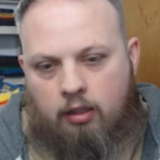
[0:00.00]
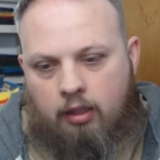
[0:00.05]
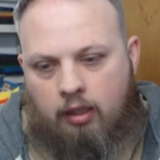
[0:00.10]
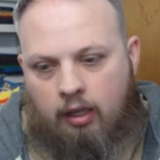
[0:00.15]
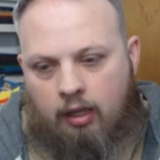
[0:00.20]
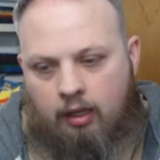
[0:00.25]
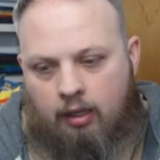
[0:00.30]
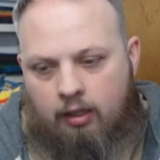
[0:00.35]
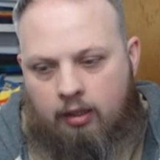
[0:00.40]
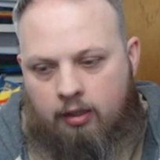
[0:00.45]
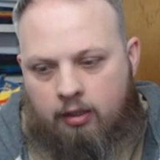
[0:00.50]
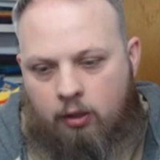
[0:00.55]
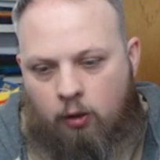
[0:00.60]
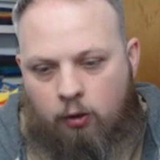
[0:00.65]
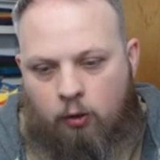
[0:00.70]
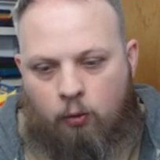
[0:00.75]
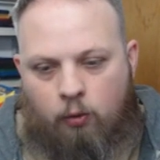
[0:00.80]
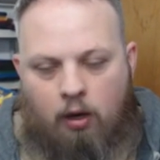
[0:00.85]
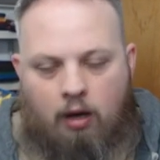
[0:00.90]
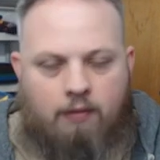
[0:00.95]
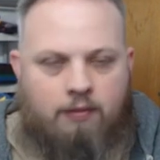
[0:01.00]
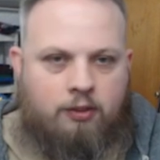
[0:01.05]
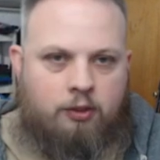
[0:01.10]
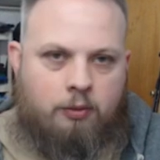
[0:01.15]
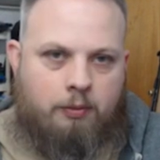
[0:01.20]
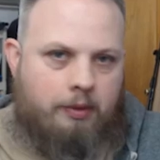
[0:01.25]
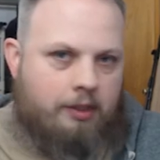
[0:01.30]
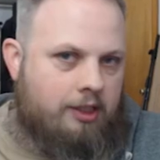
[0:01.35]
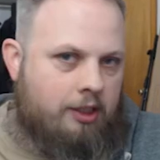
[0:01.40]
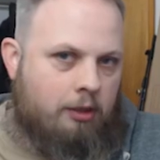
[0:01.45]
Goku will obviously
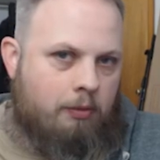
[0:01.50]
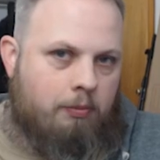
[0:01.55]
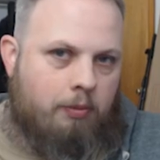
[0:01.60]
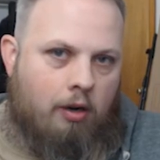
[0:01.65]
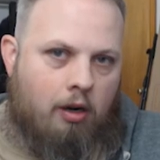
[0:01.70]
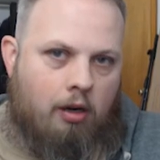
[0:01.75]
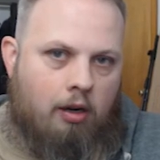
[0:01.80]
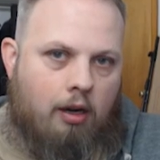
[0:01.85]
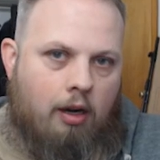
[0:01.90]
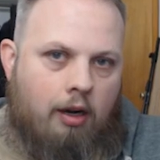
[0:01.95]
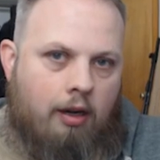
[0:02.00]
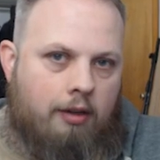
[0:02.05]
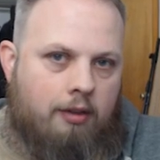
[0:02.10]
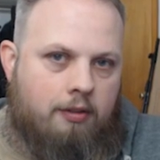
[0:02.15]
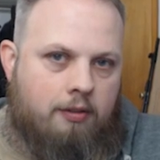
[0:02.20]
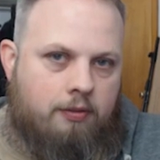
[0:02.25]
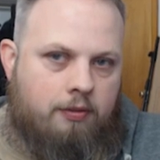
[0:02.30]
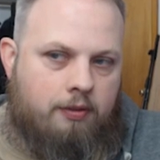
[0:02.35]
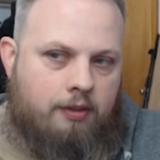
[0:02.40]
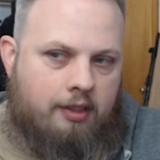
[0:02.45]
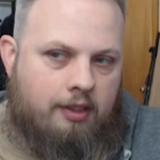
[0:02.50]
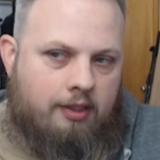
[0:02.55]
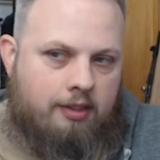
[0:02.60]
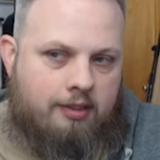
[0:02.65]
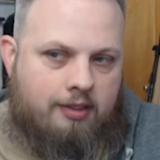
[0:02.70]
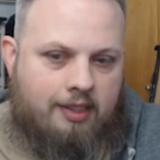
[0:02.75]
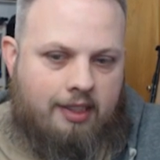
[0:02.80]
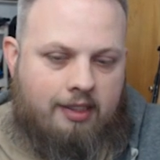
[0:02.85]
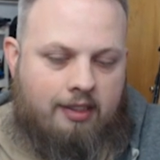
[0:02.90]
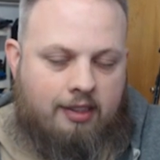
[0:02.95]
be still part of
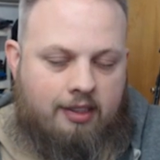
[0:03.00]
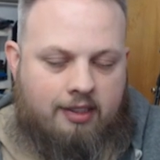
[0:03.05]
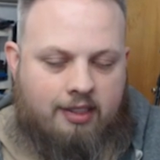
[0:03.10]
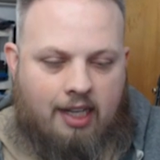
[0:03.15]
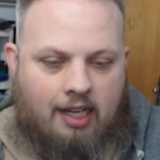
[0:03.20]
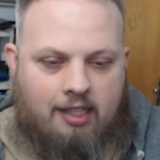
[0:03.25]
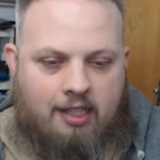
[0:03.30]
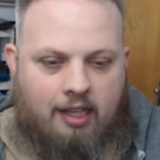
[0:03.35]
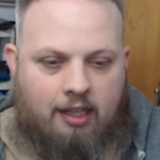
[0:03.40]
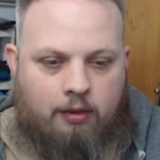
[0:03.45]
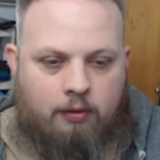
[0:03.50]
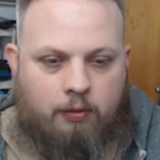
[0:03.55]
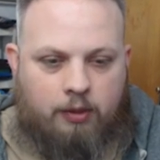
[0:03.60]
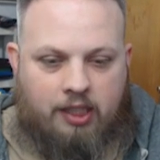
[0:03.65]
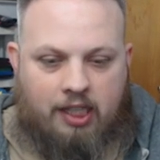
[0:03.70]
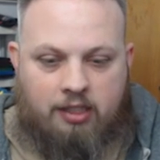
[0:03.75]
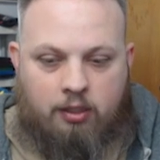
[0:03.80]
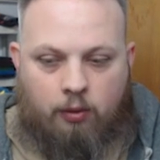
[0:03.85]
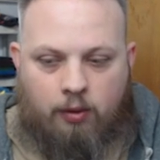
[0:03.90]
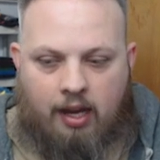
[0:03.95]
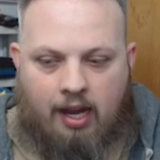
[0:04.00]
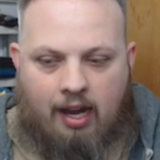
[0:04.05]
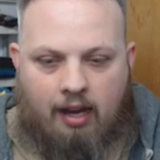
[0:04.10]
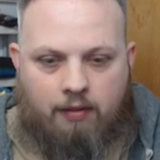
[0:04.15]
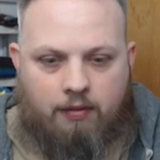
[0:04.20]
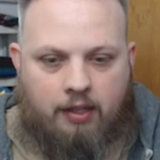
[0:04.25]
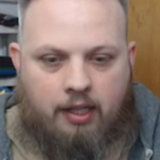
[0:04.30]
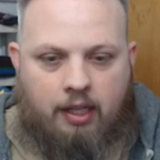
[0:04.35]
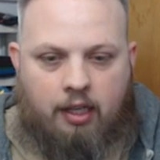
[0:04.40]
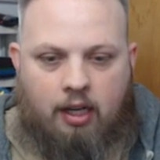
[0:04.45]
the side deck, which I don't
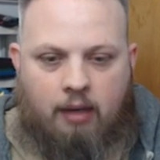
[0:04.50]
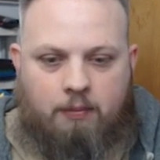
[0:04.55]
have here.